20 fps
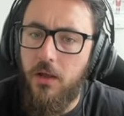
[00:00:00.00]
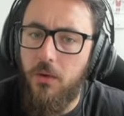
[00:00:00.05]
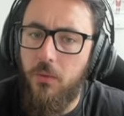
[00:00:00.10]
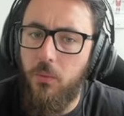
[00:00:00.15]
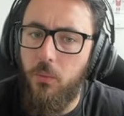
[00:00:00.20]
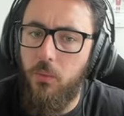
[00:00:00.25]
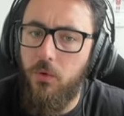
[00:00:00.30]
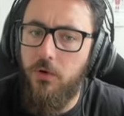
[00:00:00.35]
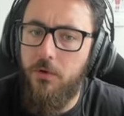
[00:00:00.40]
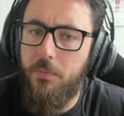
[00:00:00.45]

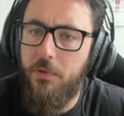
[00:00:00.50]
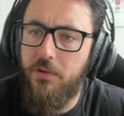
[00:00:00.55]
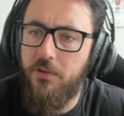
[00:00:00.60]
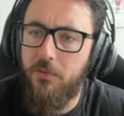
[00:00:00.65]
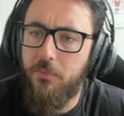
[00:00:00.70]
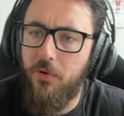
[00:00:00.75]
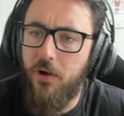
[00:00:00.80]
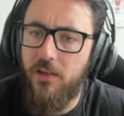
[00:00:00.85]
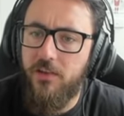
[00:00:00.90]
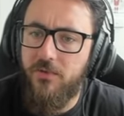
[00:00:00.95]
Wouldn't be
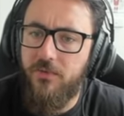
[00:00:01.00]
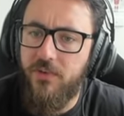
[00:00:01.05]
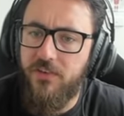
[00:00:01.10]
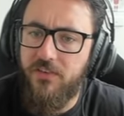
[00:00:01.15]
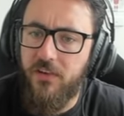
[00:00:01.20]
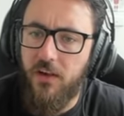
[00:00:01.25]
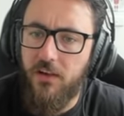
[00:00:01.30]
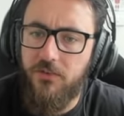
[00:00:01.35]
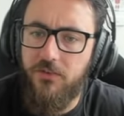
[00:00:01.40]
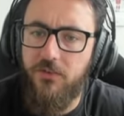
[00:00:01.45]
surprised if he
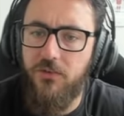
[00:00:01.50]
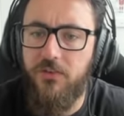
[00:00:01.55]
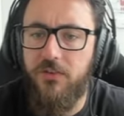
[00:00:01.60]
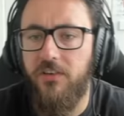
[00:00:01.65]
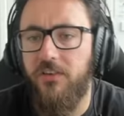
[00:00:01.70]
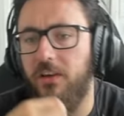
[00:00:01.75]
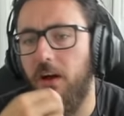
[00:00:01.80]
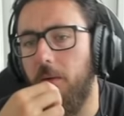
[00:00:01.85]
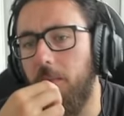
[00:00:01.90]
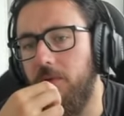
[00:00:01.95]
starts
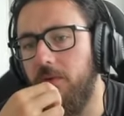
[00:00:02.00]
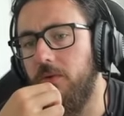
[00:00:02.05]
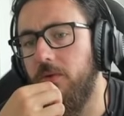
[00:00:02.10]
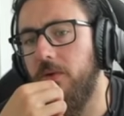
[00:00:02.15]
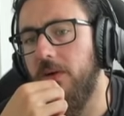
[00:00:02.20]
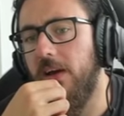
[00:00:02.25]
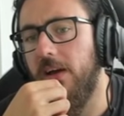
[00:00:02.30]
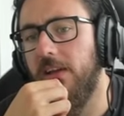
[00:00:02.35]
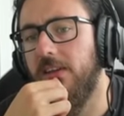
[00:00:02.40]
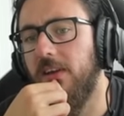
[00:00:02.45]
using
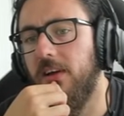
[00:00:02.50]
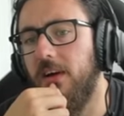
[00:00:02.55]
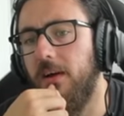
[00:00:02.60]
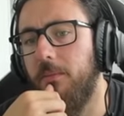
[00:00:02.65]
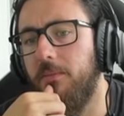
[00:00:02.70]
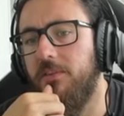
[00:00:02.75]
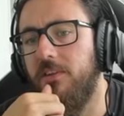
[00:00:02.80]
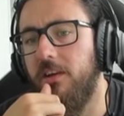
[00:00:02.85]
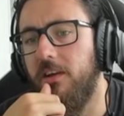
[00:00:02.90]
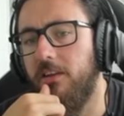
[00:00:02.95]
W at
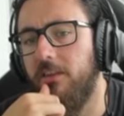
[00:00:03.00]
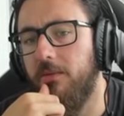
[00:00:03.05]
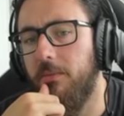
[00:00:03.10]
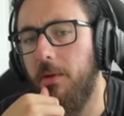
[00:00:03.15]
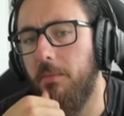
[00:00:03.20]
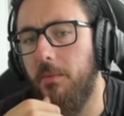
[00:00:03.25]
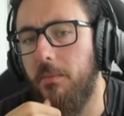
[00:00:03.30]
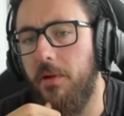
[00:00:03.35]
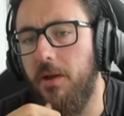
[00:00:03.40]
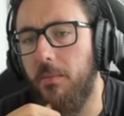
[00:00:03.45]
times here to
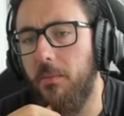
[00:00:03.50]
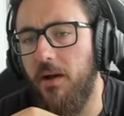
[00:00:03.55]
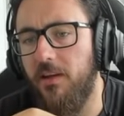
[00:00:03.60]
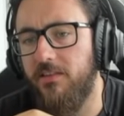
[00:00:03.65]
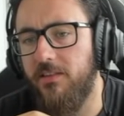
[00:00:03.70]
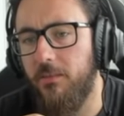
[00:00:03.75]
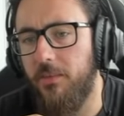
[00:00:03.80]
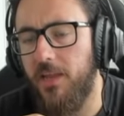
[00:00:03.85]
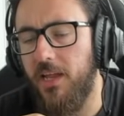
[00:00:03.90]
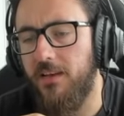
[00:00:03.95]
maybe minimize
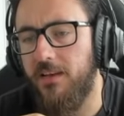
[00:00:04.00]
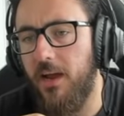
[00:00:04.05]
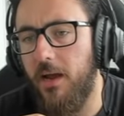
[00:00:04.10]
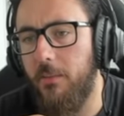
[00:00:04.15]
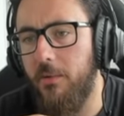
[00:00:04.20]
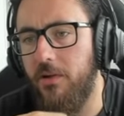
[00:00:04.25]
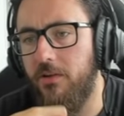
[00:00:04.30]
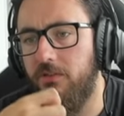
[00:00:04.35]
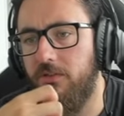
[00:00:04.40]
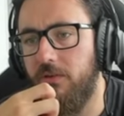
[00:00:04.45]
some of that
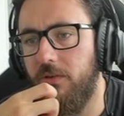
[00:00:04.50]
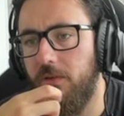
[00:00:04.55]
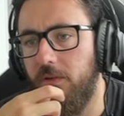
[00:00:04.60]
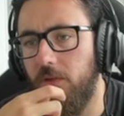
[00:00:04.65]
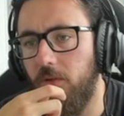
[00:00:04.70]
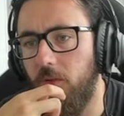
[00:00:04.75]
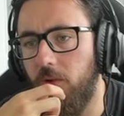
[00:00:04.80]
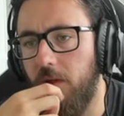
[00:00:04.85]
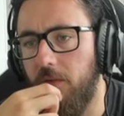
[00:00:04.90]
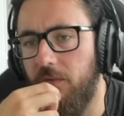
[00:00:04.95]
damage.
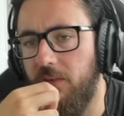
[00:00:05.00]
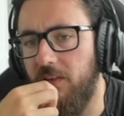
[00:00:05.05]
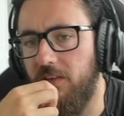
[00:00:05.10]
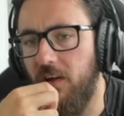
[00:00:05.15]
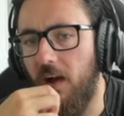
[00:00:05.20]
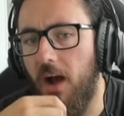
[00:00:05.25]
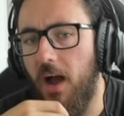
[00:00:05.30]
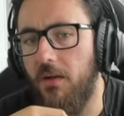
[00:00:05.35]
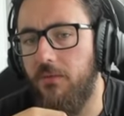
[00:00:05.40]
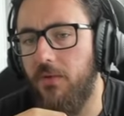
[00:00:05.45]
Looking for these
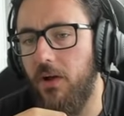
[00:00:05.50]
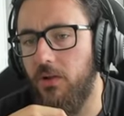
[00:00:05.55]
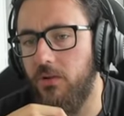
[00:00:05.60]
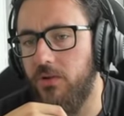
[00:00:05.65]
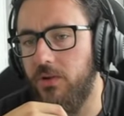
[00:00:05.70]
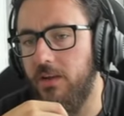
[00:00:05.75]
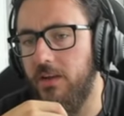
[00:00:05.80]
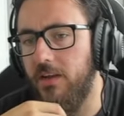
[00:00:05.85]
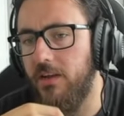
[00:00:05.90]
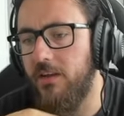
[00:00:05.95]
high
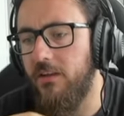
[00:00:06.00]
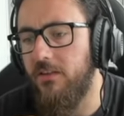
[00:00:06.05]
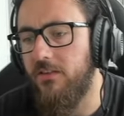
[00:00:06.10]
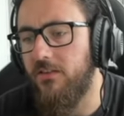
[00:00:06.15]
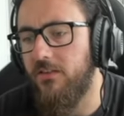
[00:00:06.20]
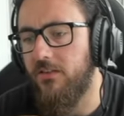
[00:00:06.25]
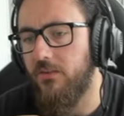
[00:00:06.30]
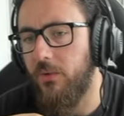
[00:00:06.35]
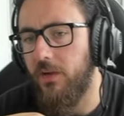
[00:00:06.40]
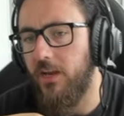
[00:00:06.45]
value E's
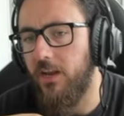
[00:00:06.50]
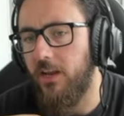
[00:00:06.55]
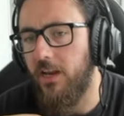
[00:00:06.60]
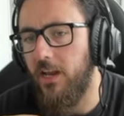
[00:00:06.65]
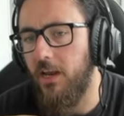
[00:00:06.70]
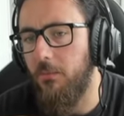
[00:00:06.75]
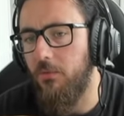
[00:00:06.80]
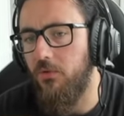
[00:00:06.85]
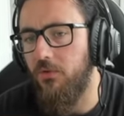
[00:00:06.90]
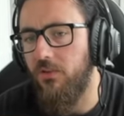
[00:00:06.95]
so he can
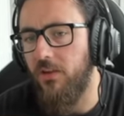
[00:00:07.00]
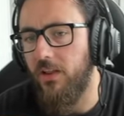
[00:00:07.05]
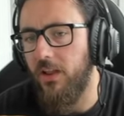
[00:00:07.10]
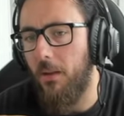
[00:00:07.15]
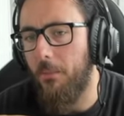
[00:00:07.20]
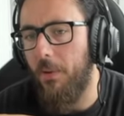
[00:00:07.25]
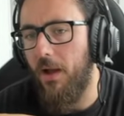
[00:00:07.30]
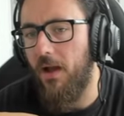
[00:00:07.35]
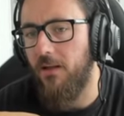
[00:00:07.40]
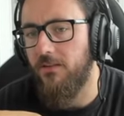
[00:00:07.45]
keep using
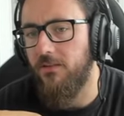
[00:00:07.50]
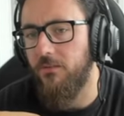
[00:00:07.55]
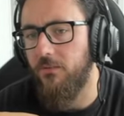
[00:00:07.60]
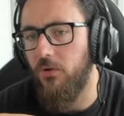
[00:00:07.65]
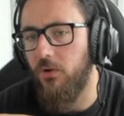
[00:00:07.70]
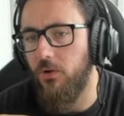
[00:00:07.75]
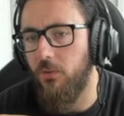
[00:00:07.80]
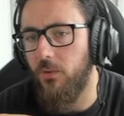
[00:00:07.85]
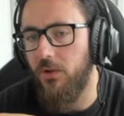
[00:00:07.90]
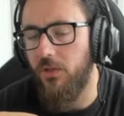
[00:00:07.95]
that passive
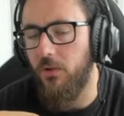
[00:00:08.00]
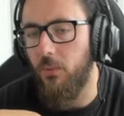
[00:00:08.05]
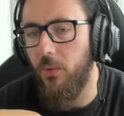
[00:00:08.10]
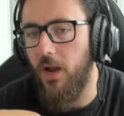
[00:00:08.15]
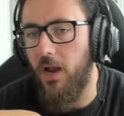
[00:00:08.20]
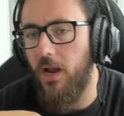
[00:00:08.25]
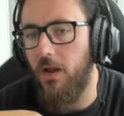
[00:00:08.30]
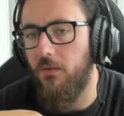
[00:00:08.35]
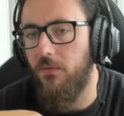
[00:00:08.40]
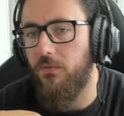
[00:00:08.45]
auto on the
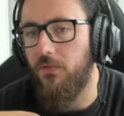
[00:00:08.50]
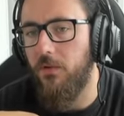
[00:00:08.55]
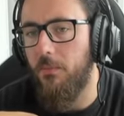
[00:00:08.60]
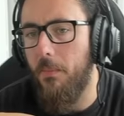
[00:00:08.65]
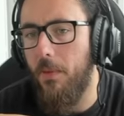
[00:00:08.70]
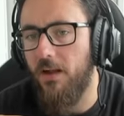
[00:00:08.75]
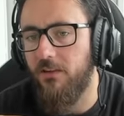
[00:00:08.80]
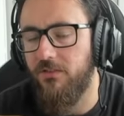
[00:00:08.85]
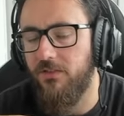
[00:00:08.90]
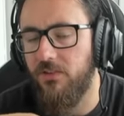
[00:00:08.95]
wave to
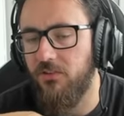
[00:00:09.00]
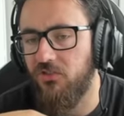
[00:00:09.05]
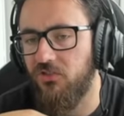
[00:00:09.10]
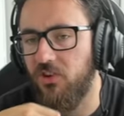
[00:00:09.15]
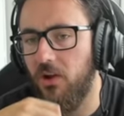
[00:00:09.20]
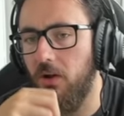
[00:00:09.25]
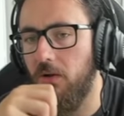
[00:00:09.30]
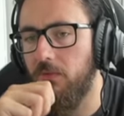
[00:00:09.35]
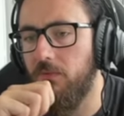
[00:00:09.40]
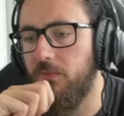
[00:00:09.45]
match the
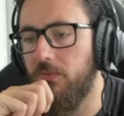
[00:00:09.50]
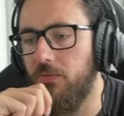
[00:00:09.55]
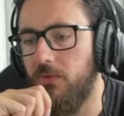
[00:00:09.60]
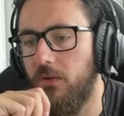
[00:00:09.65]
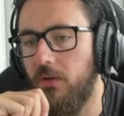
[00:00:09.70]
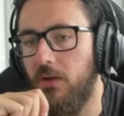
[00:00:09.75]
shove.